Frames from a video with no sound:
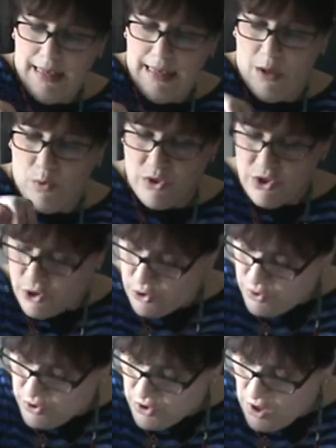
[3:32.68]
equals
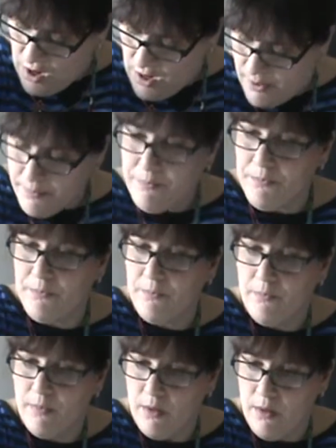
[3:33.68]
2 star
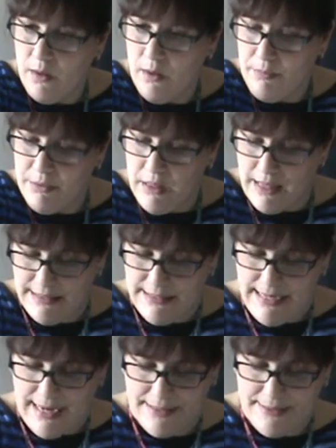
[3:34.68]
plus
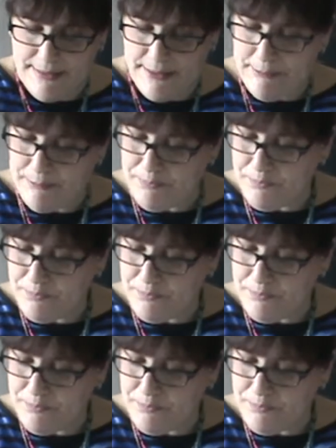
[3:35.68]
6.